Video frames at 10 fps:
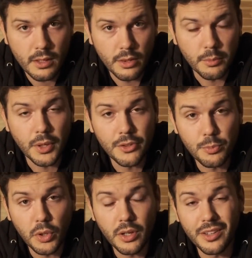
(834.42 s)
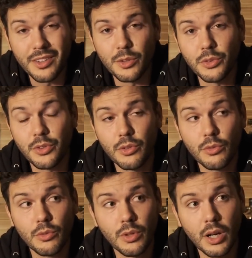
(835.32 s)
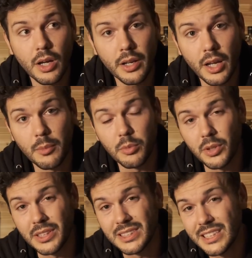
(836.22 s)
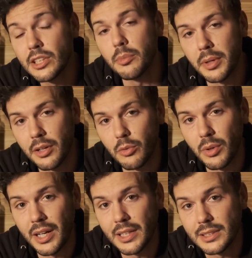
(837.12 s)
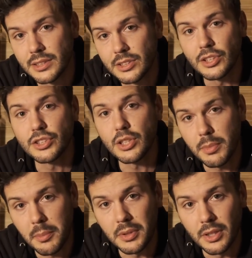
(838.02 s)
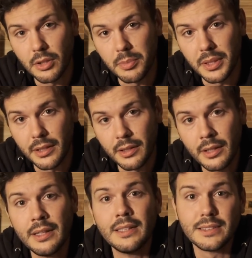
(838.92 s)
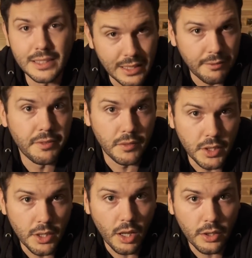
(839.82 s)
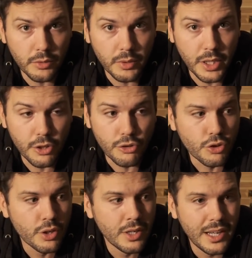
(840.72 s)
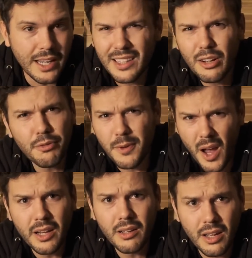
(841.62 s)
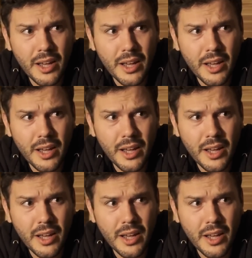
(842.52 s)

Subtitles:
The price point on those Knob Creek single barrel ryes does jump up a little bit. It's in that $50 range, and they're fine.